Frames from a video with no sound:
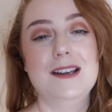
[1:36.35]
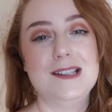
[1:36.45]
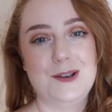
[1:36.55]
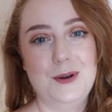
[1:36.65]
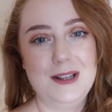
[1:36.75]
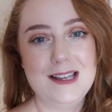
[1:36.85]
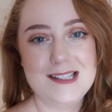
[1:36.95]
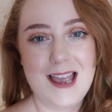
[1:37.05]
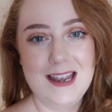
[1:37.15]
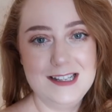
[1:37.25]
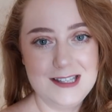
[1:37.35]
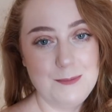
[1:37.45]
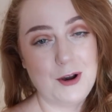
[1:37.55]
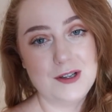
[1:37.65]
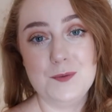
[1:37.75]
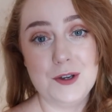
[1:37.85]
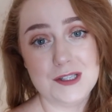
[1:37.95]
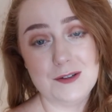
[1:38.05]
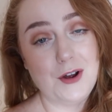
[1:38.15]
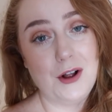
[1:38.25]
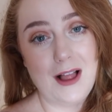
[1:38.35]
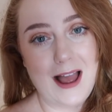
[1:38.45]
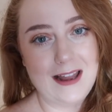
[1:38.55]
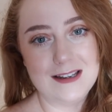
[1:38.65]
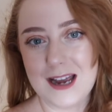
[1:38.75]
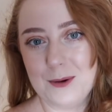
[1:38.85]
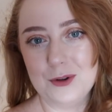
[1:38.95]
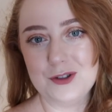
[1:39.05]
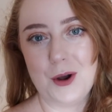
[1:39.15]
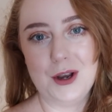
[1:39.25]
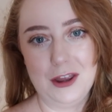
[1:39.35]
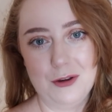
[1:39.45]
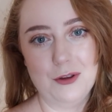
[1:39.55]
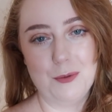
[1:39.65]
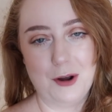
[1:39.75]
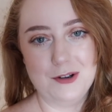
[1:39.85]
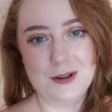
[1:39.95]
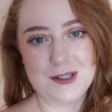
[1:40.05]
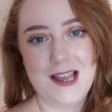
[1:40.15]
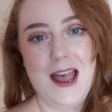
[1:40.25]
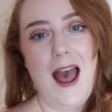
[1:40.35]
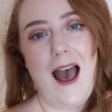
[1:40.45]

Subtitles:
So let's get into the box first of all, and I will talk you through the products